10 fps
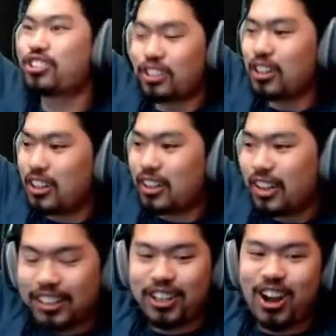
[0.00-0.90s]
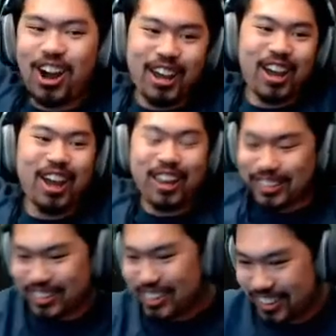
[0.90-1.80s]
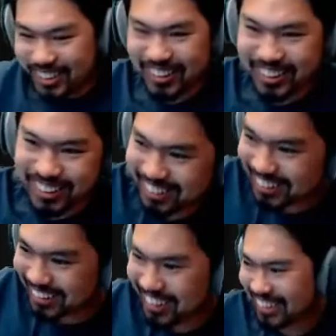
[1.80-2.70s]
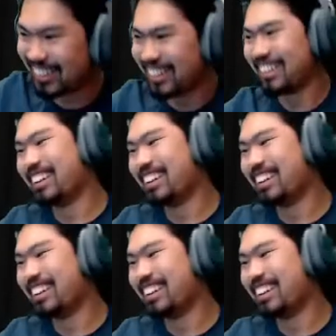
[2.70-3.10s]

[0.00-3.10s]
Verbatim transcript: yes! yes! I got it! Yes! oh